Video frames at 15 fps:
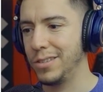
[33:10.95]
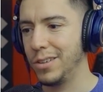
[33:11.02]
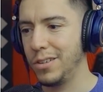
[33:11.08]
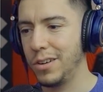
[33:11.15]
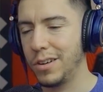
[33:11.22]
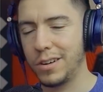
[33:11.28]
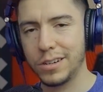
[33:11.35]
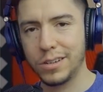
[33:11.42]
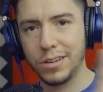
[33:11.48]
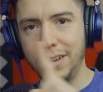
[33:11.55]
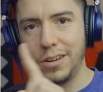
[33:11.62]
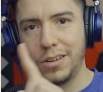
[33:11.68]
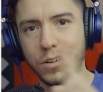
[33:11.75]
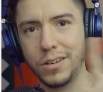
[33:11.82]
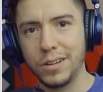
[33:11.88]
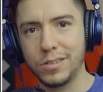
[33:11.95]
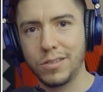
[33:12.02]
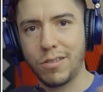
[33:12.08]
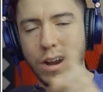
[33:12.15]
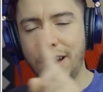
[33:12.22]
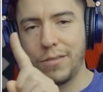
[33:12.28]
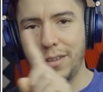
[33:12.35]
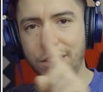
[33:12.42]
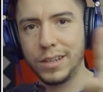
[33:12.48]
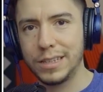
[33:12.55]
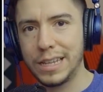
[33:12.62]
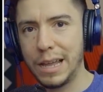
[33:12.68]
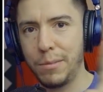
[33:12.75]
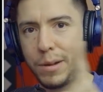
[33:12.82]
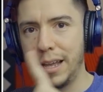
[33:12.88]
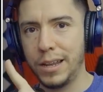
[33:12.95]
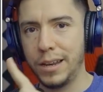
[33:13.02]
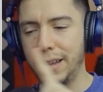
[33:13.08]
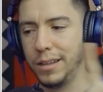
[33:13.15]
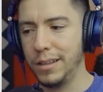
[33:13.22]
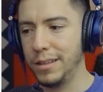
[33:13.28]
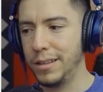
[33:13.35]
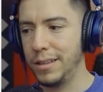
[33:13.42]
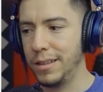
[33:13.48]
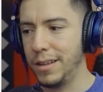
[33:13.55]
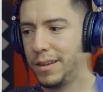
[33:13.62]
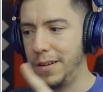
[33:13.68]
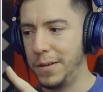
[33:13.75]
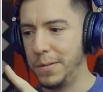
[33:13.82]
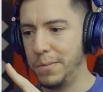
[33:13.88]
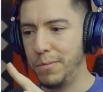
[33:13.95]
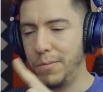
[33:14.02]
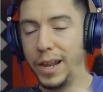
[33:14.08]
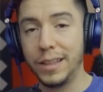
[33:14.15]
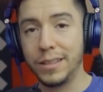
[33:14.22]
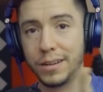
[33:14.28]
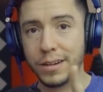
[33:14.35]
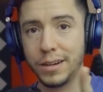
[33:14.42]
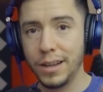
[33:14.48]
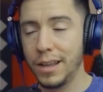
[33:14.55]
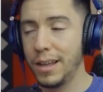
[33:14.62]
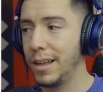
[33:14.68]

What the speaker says: So you're scrubbing the timeline in Blender,